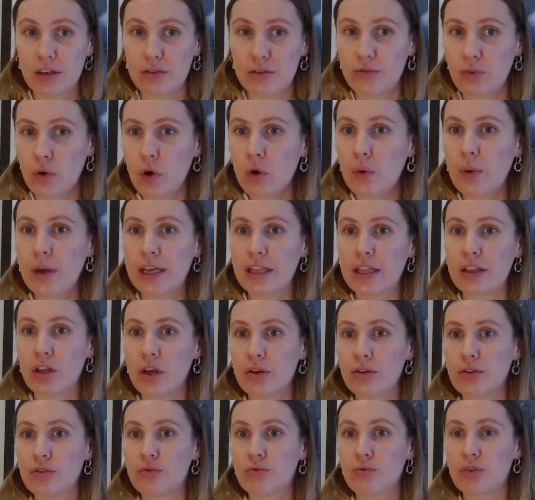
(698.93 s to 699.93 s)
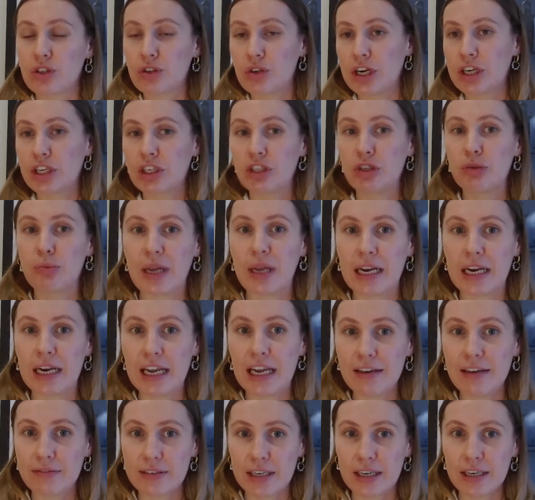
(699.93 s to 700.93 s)
following those restrictions being
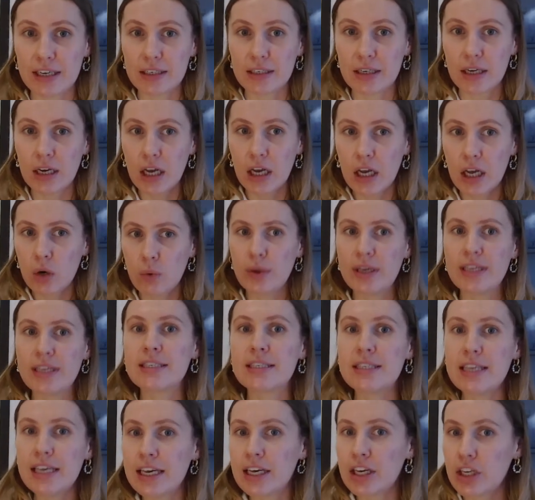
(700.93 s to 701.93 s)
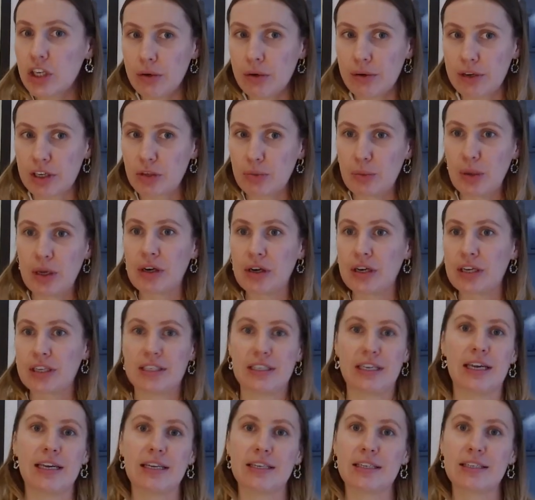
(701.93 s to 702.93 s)
lifted. We seek new
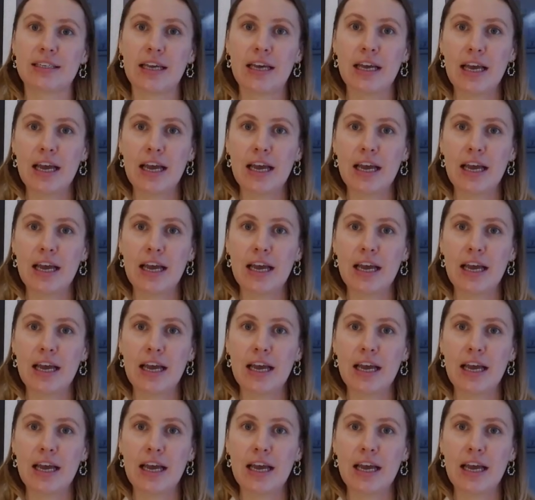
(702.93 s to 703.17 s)
experiences